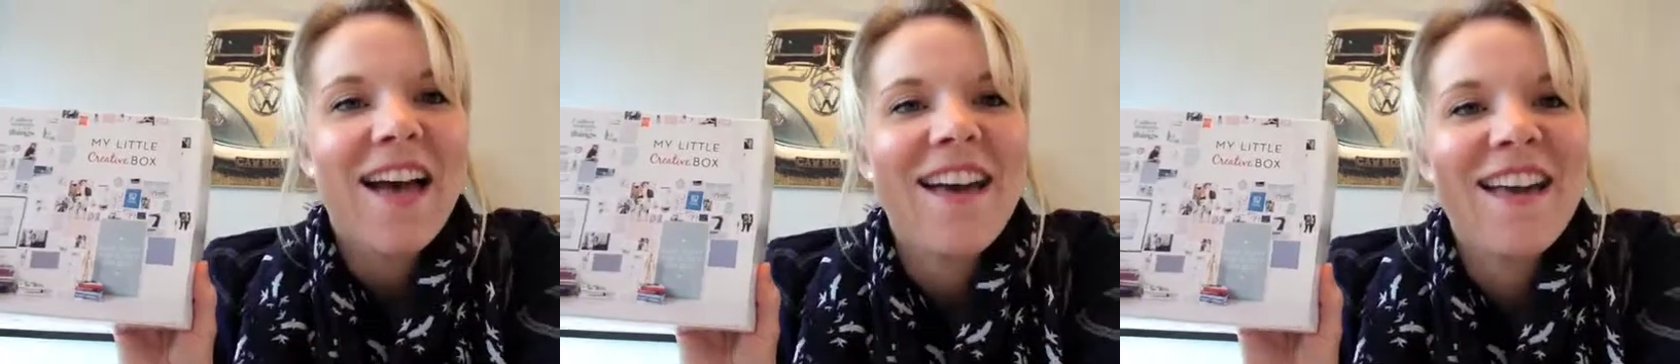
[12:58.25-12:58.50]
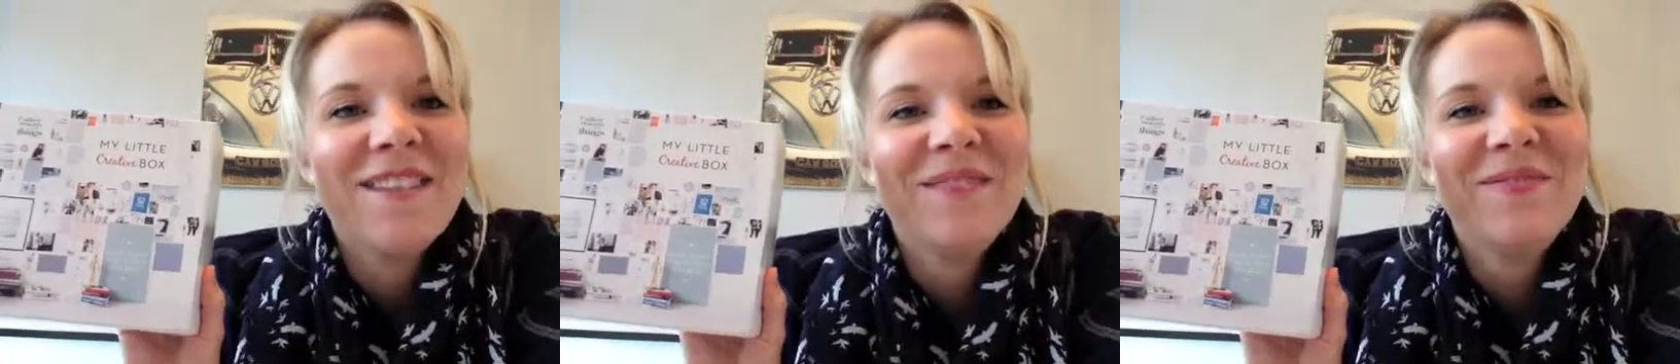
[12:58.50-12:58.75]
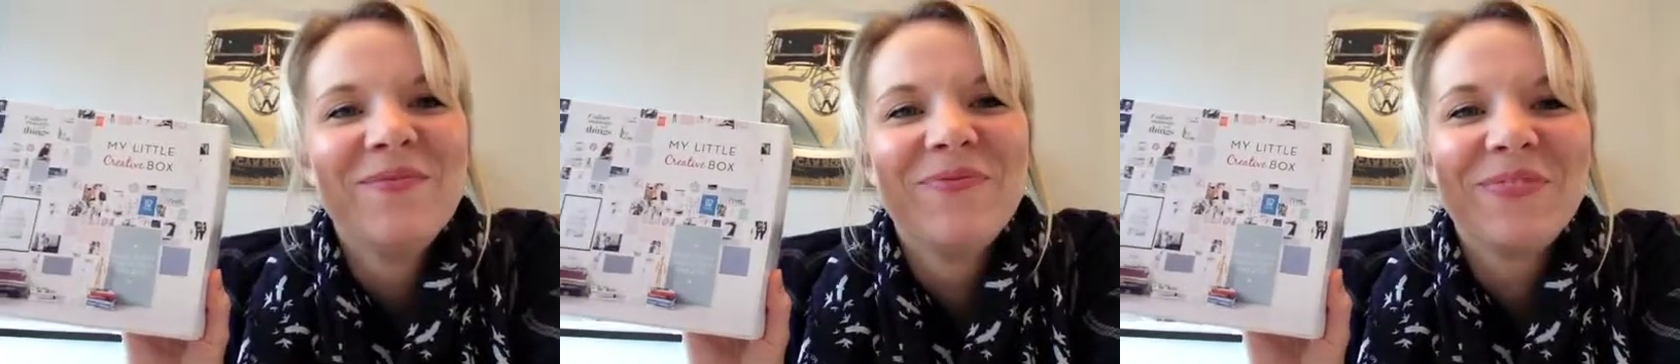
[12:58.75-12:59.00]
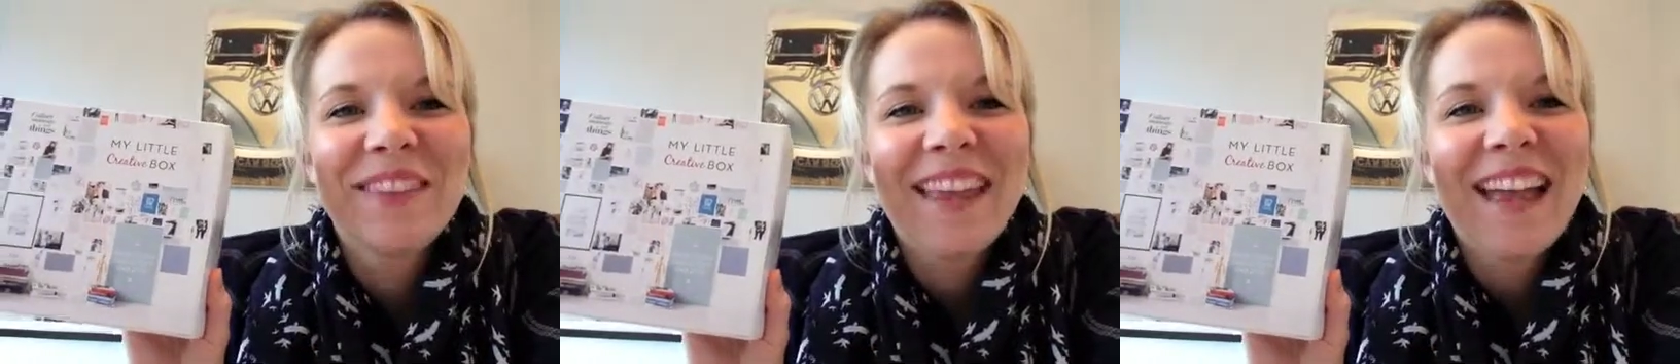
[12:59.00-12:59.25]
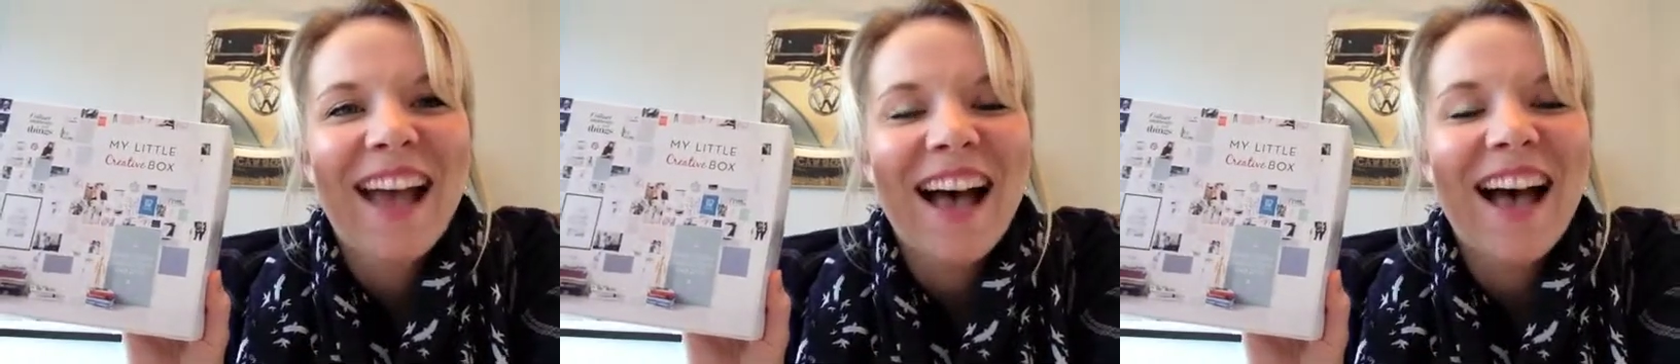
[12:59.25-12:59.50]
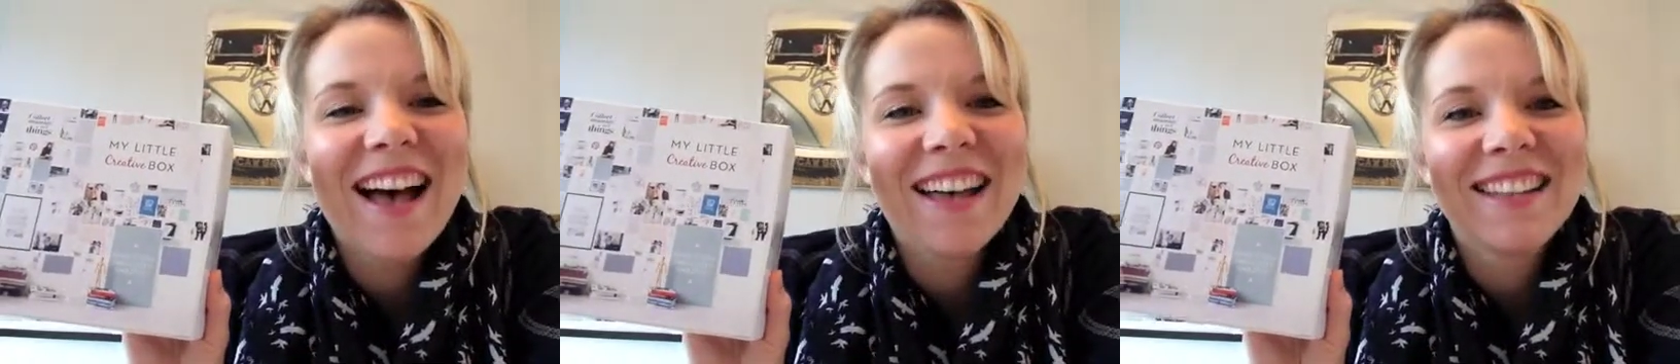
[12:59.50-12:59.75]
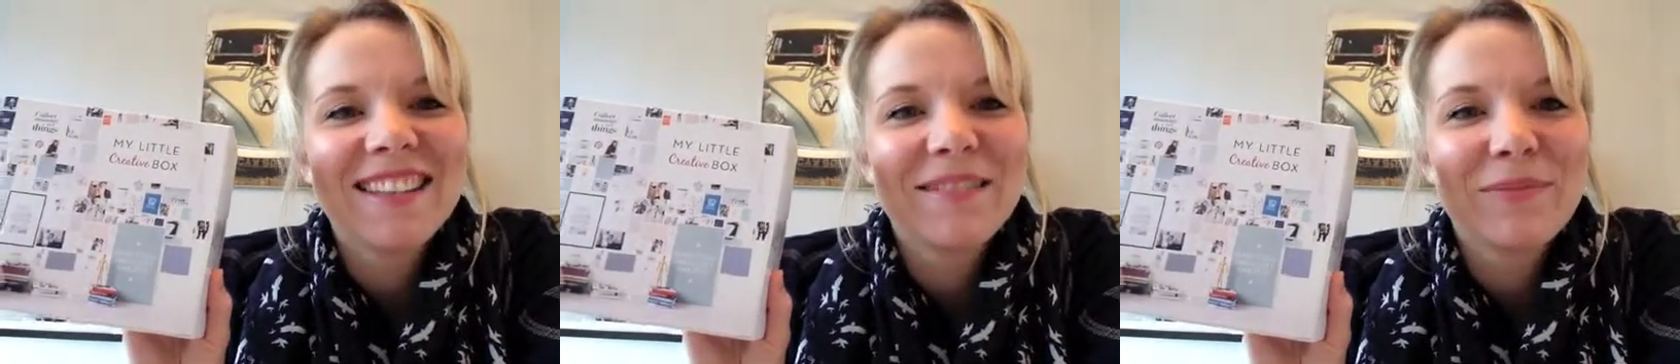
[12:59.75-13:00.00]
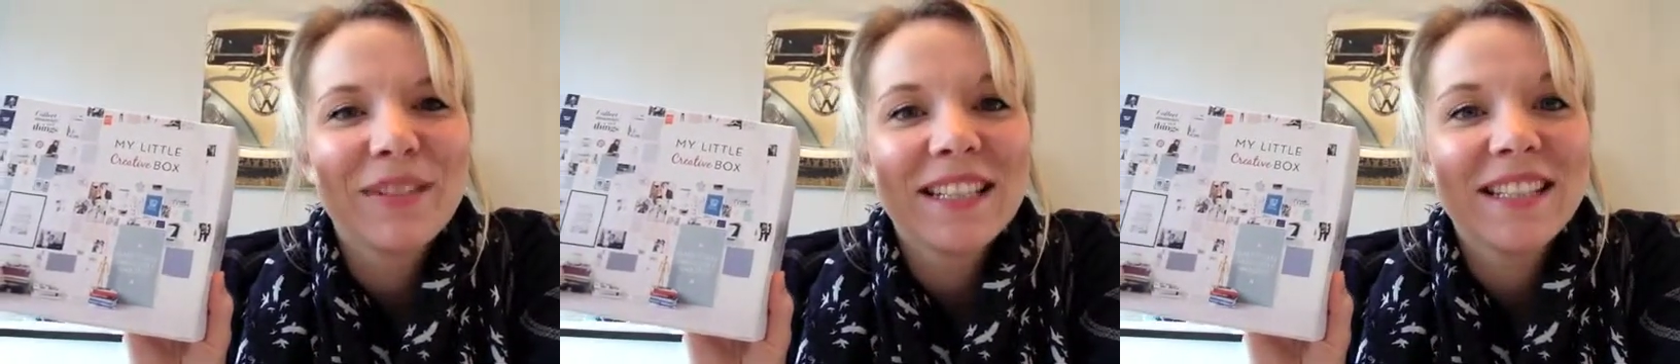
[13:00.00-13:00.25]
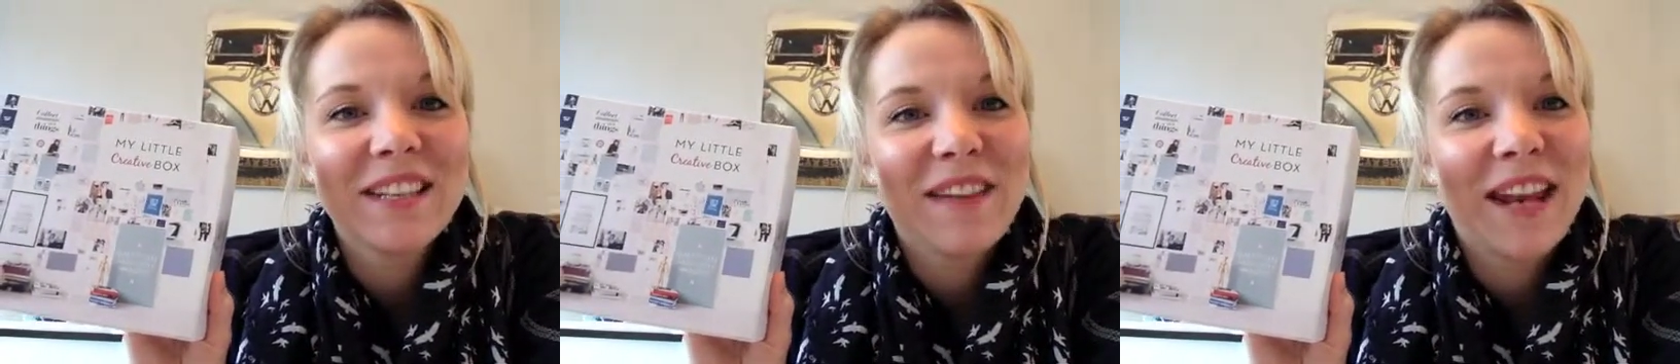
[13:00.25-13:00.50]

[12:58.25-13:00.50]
And please leave